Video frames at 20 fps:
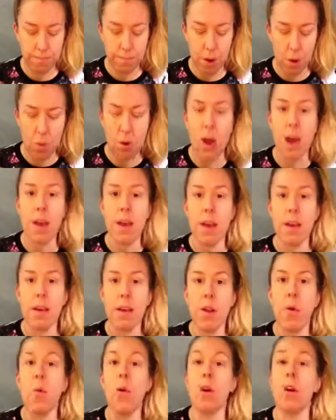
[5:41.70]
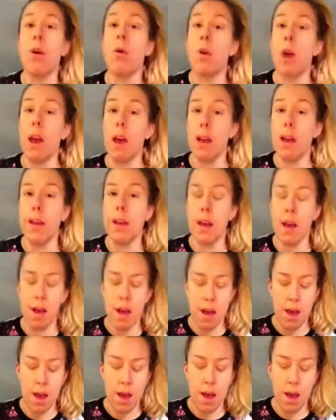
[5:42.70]
okay. It'll work okay.
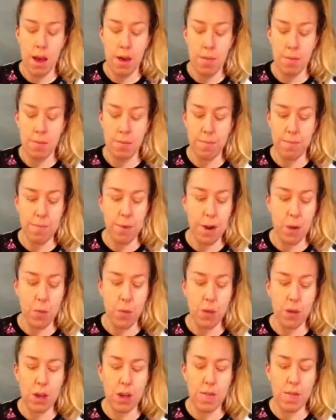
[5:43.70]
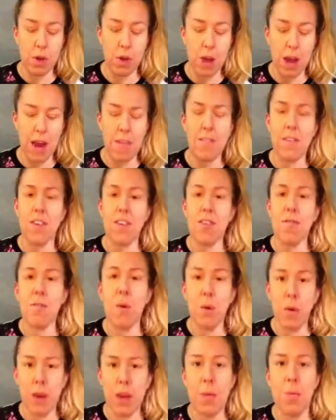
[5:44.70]
But it will give you kind of a
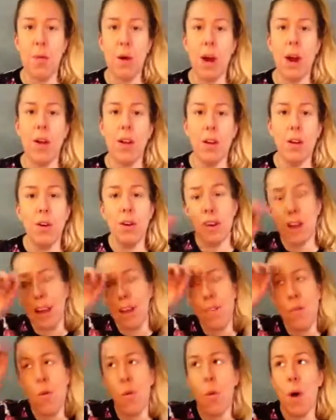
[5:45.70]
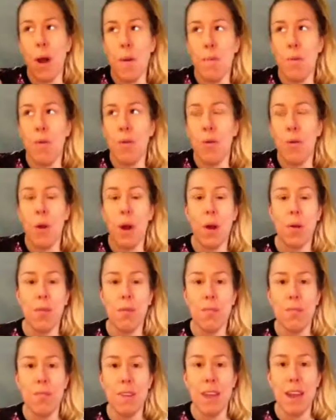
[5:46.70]
smoky brow look, like if you wipe it throughout
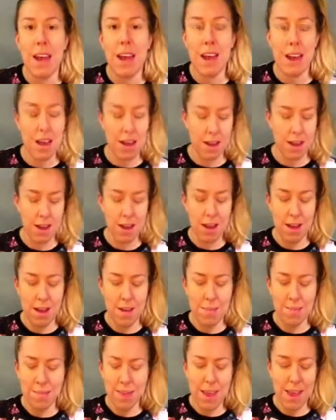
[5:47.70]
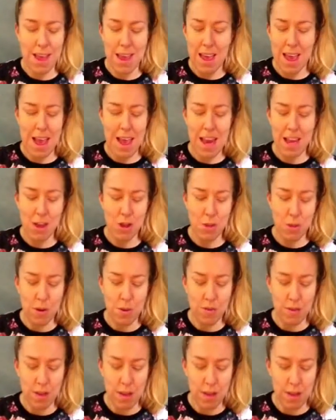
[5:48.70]
the day. And I just
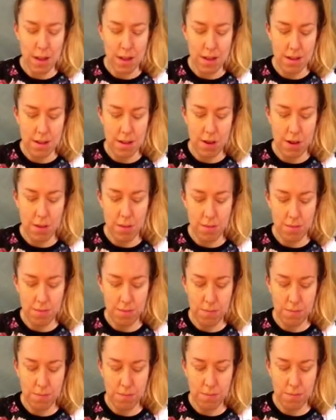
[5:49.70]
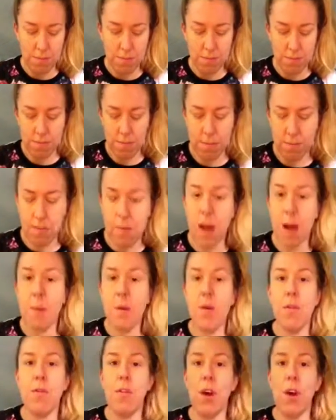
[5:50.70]
wasn't feeling that, so I
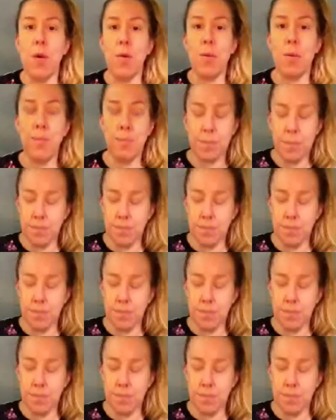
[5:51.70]
moved on.